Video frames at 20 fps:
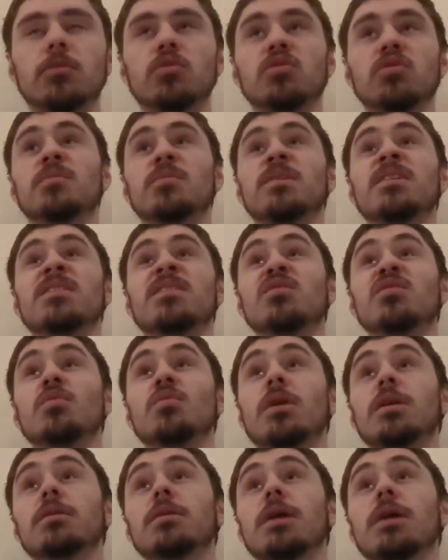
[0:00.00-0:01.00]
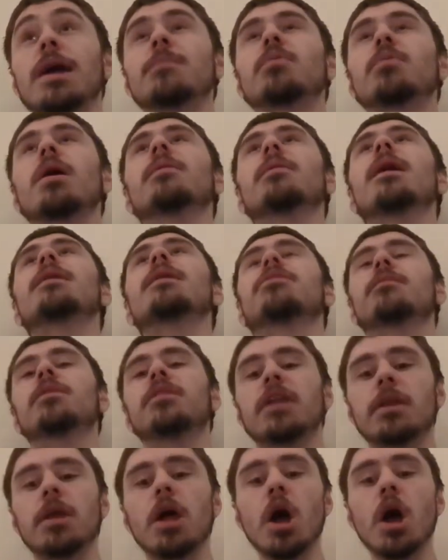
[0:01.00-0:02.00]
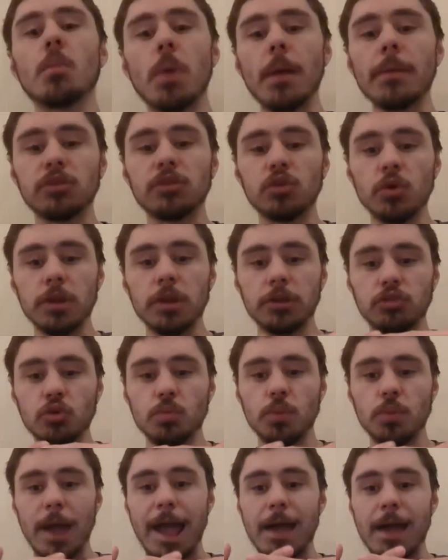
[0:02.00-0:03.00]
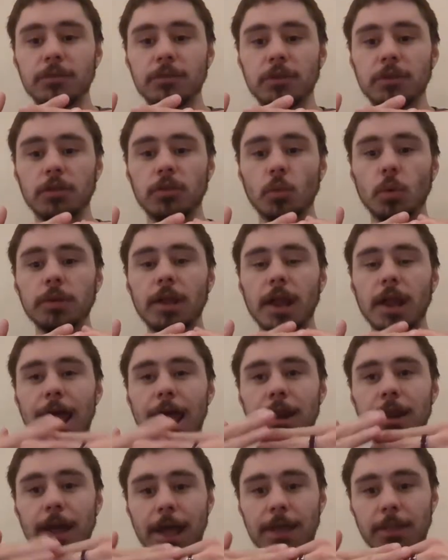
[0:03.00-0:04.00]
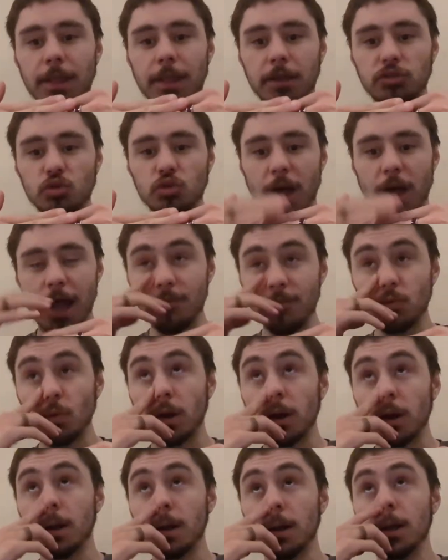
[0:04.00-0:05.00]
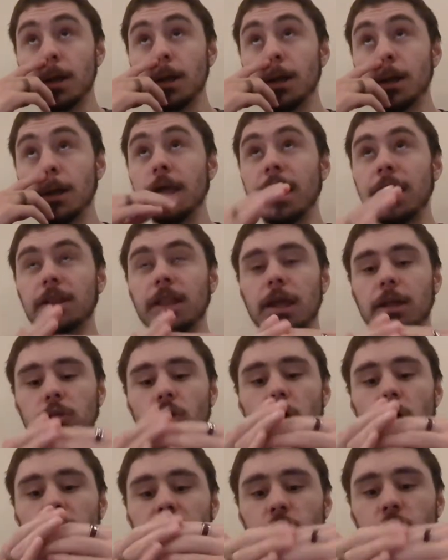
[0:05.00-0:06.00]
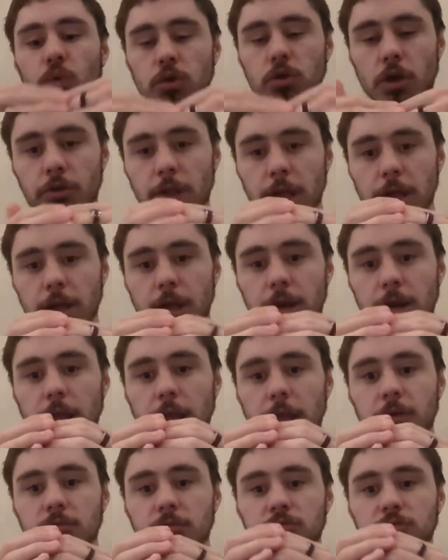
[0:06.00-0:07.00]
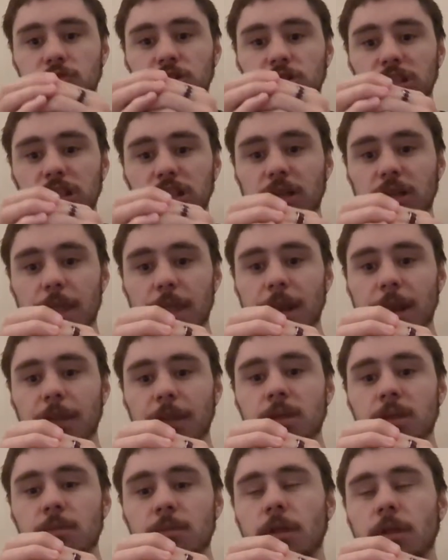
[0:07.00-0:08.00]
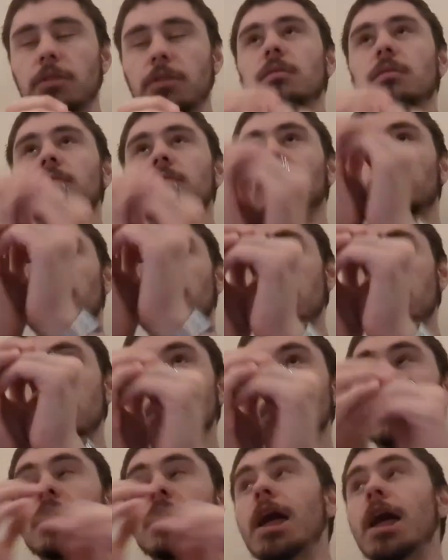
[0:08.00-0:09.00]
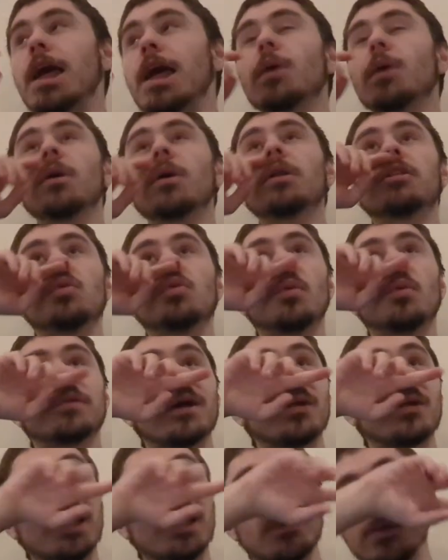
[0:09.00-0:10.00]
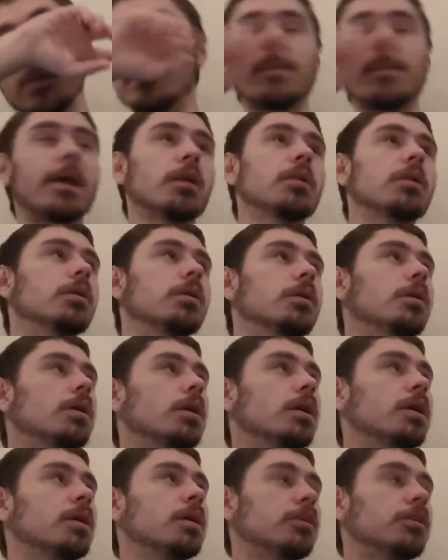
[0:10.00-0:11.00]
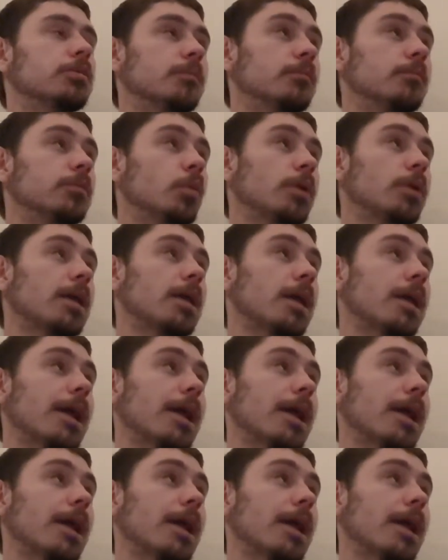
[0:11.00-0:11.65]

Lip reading: And somebody said probably do it in 2 halves, because the one that I had like 2 halves where it like locked into each other, like kind of like, and then a seamless seam. And I wanted to do it without like a piece of metal, because the one I had with a piece of metal.